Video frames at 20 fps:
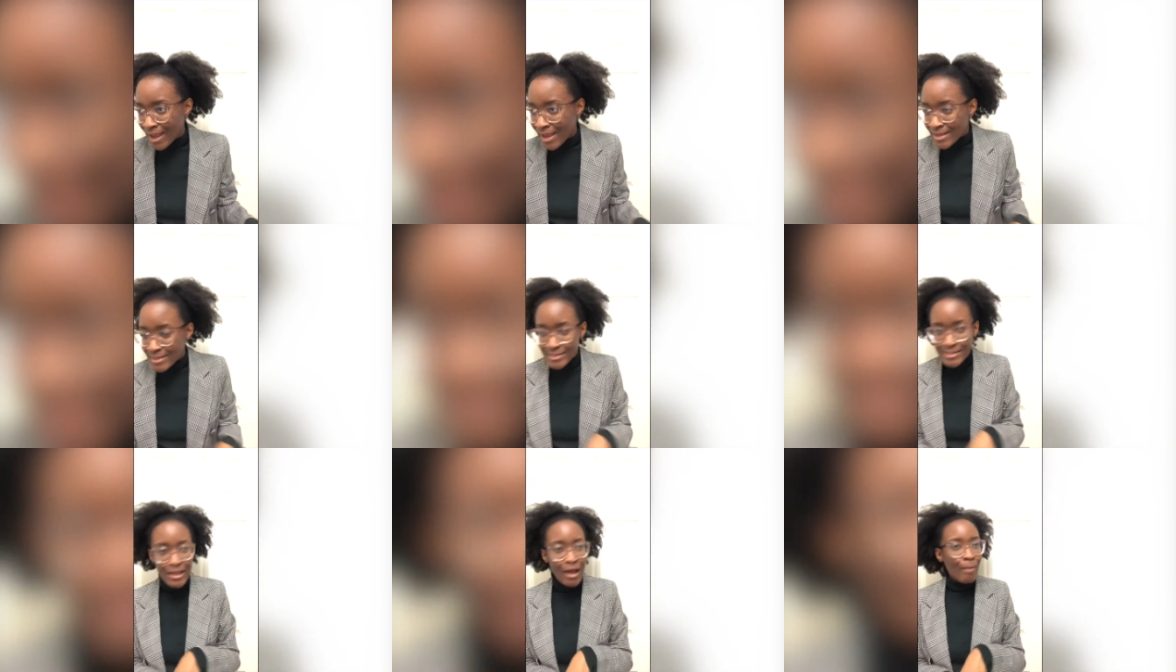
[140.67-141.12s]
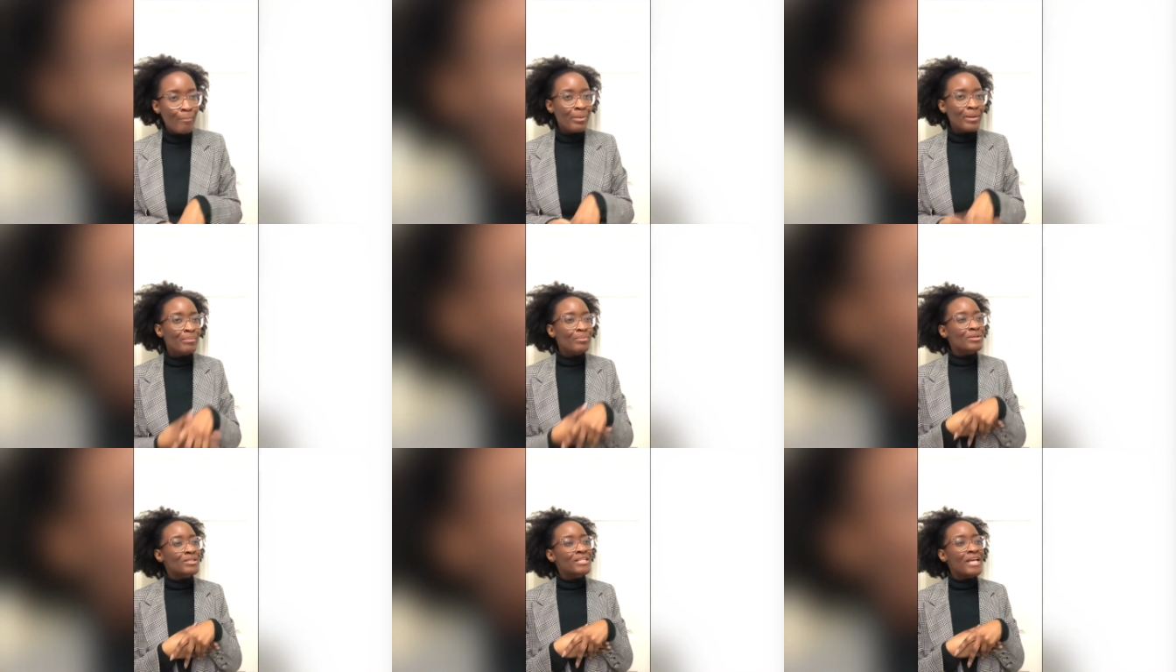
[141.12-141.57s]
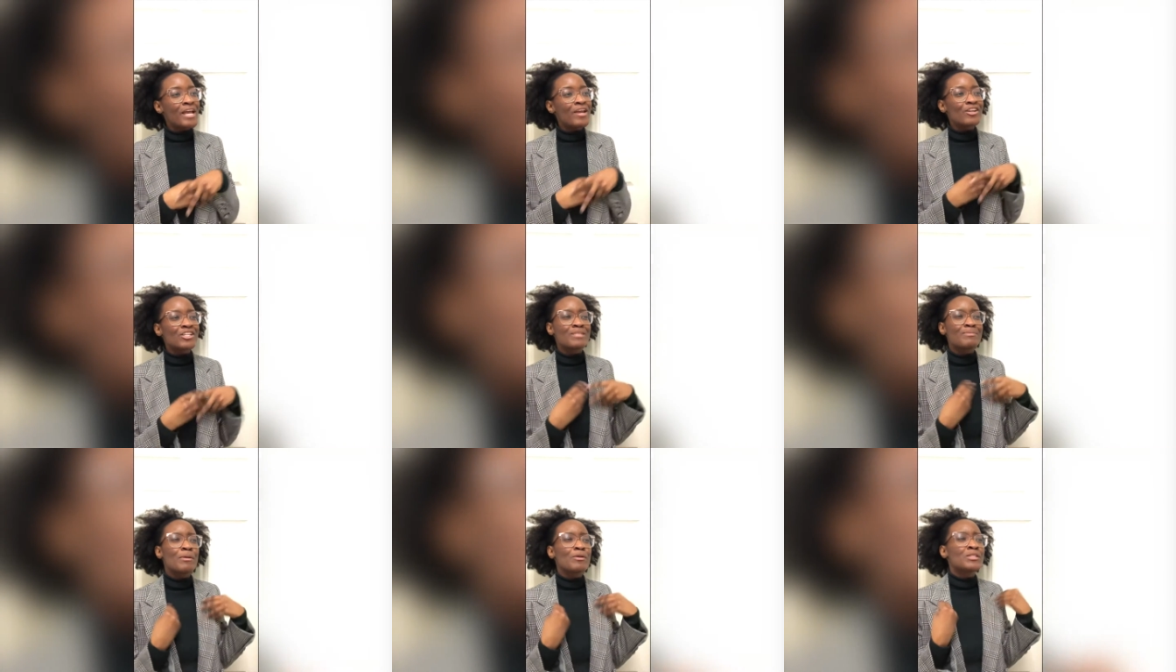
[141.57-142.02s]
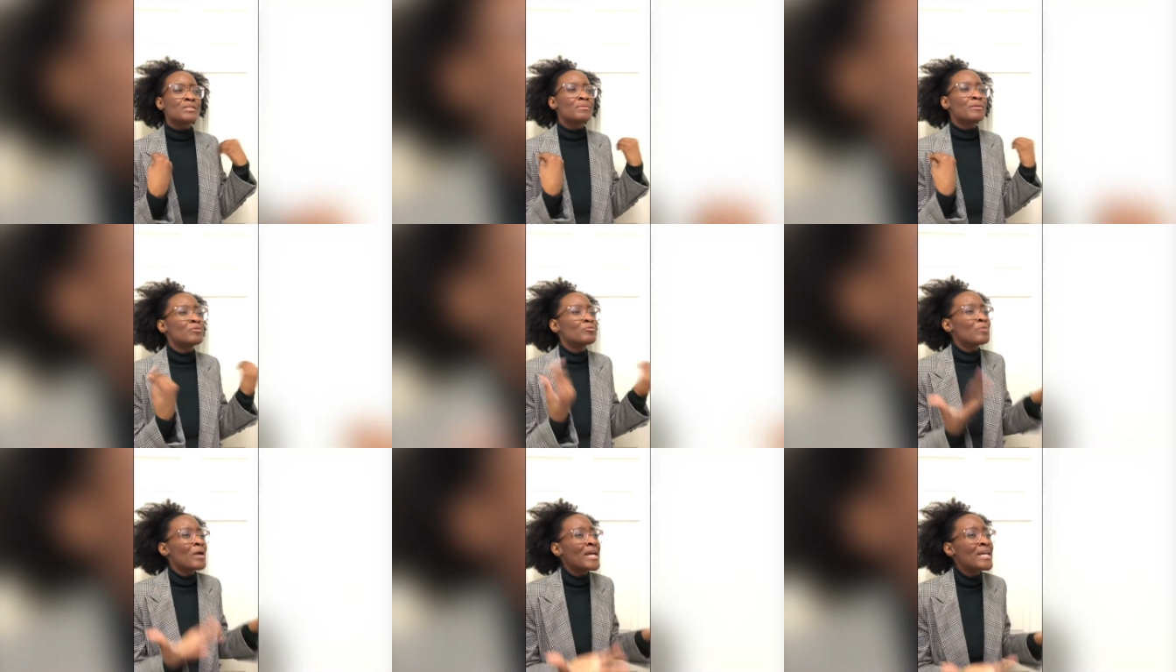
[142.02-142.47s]
Some people say you're supposed to
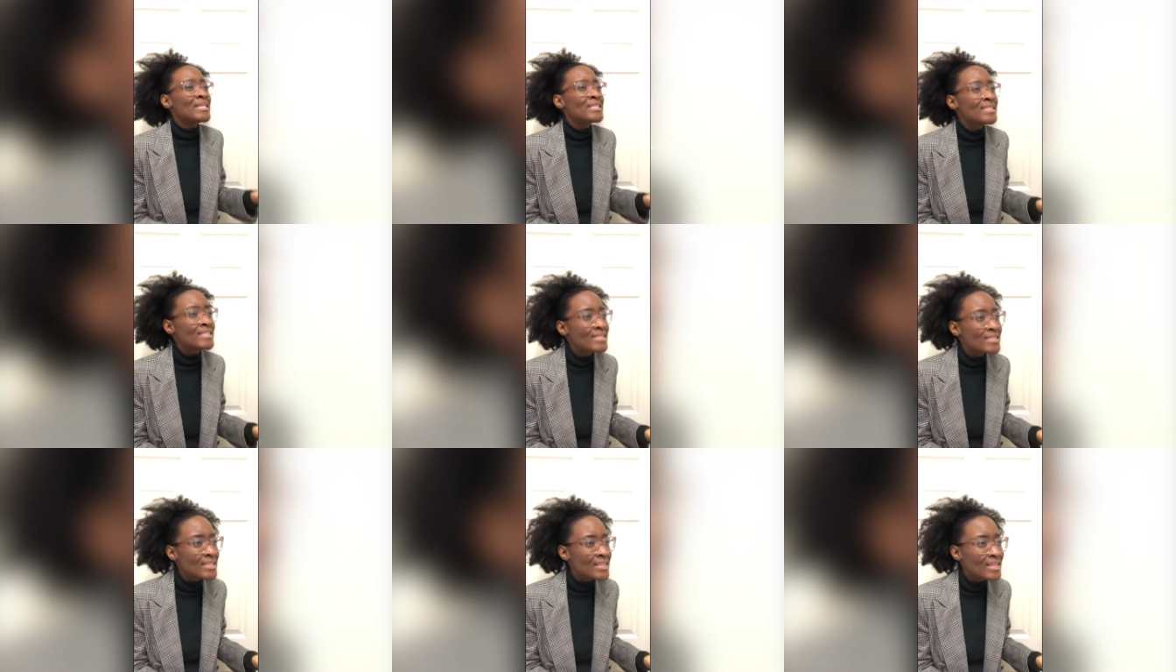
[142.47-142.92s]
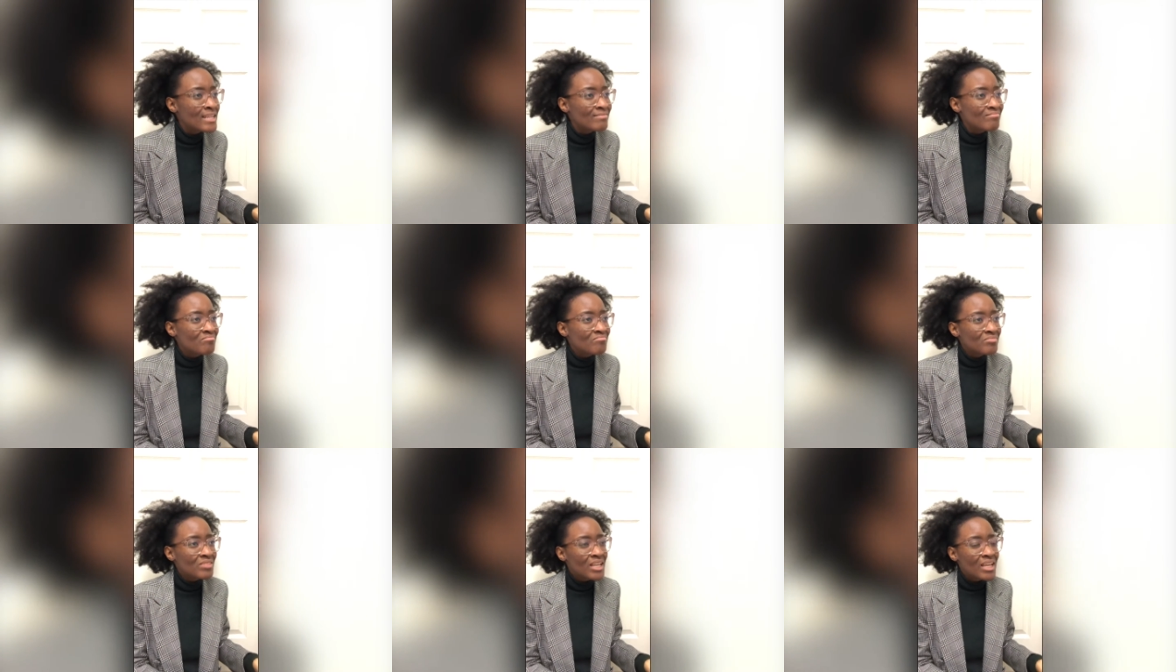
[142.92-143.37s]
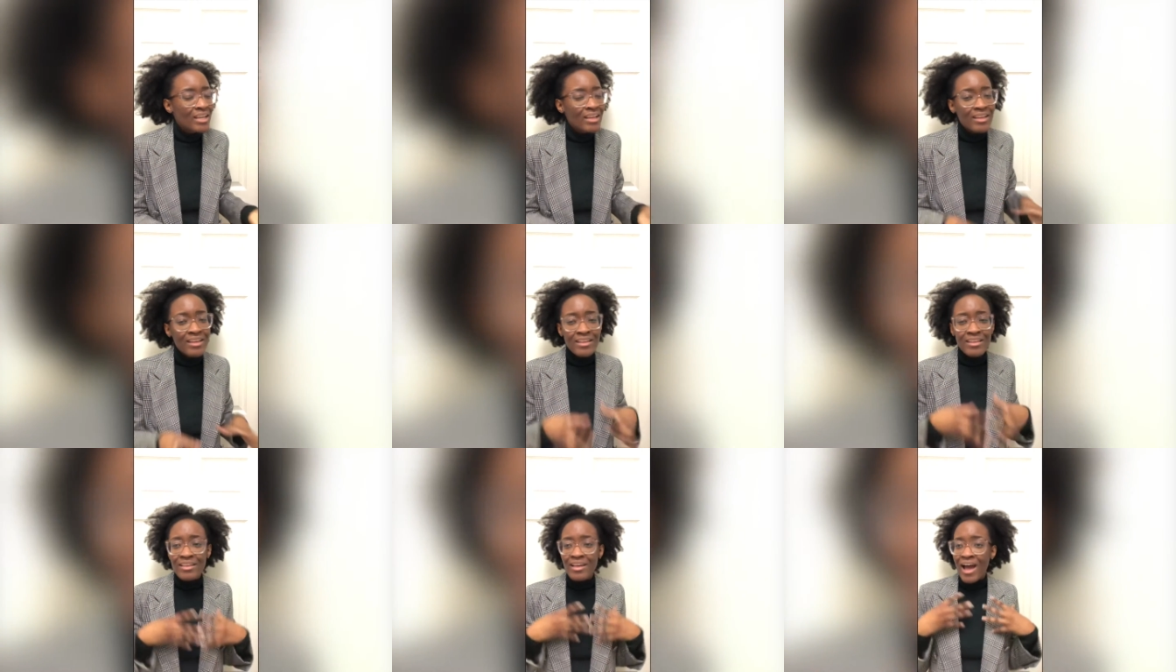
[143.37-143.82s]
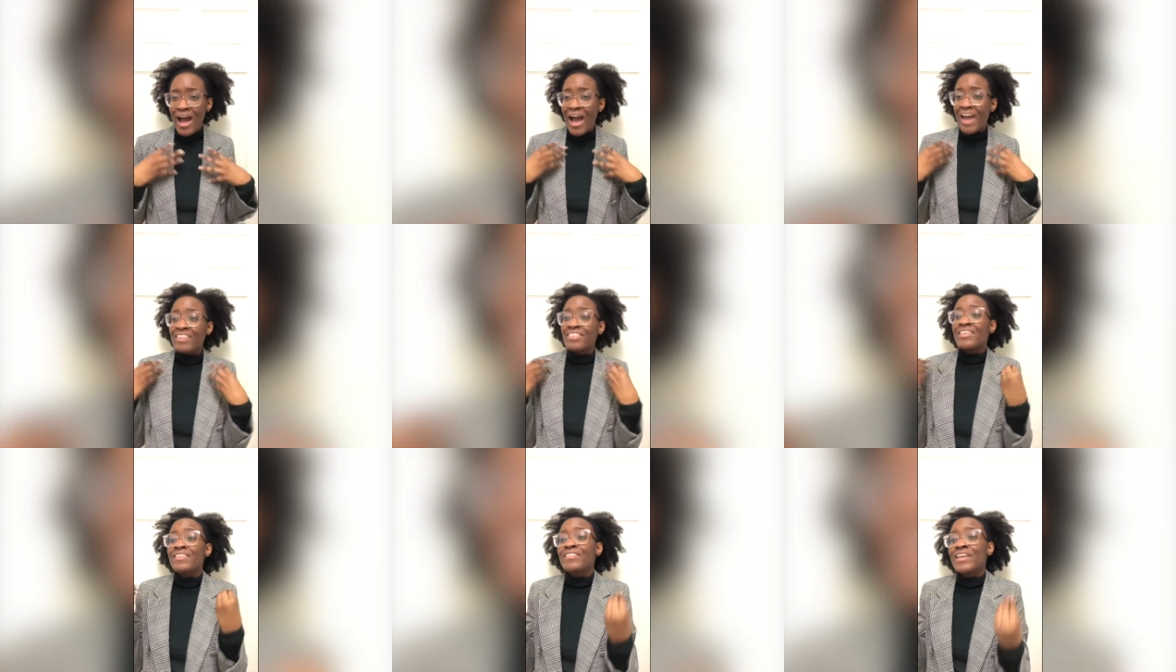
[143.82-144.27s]
put raisins in it.
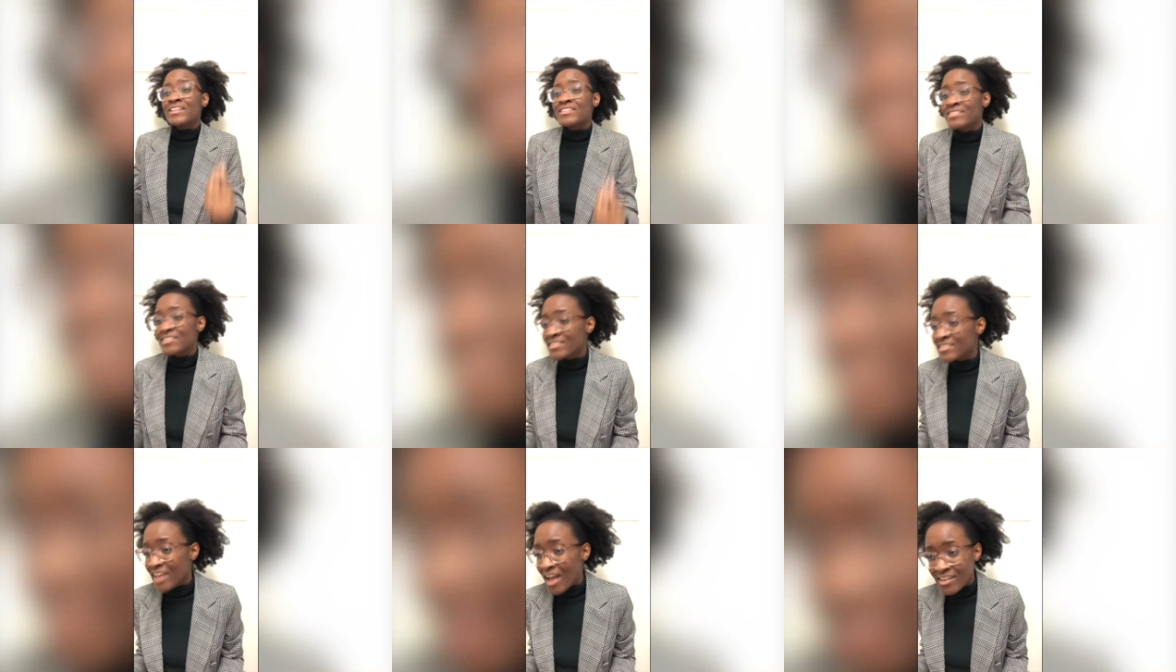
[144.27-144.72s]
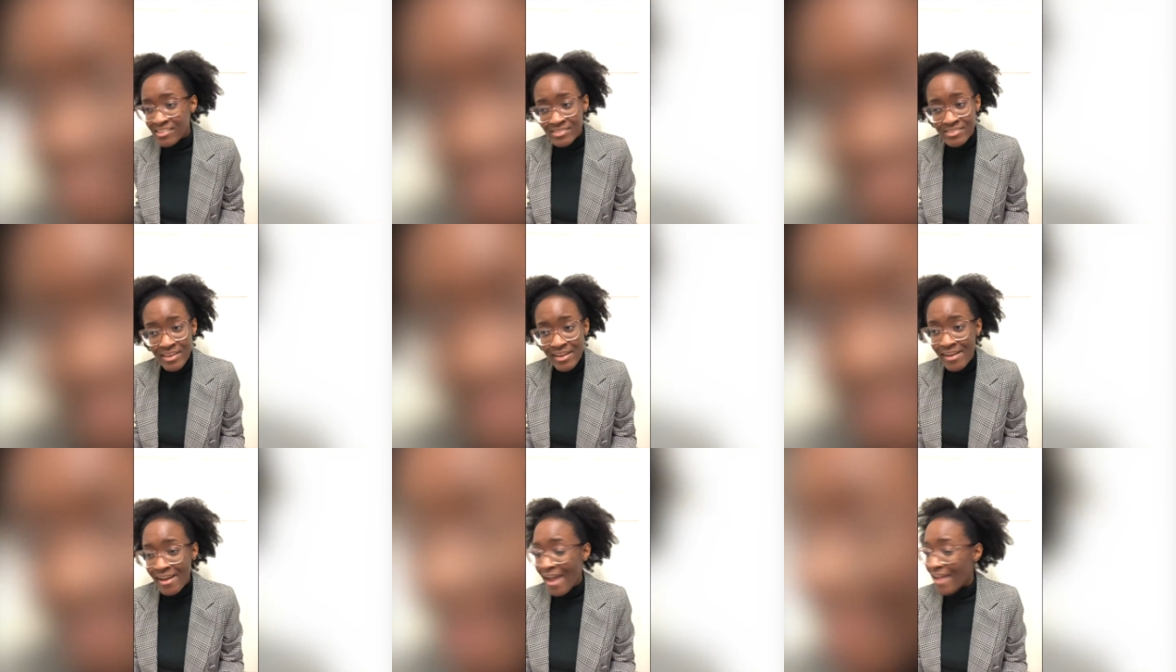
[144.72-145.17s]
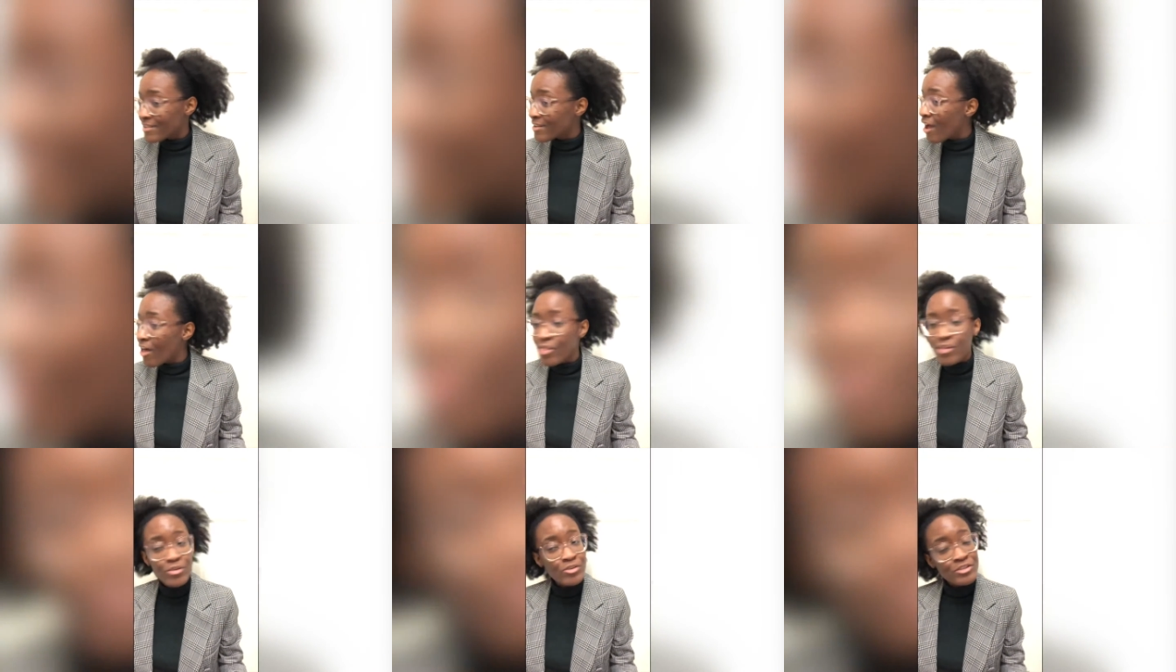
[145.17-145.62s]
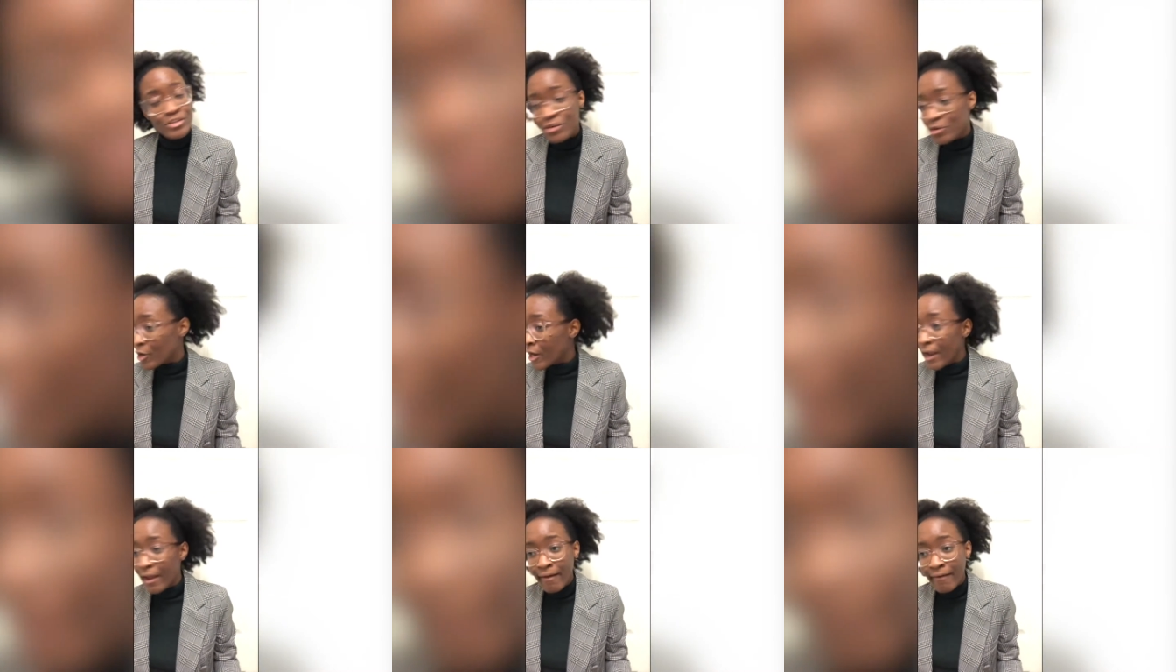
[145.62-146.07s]
I think that's disgusting, and others agree.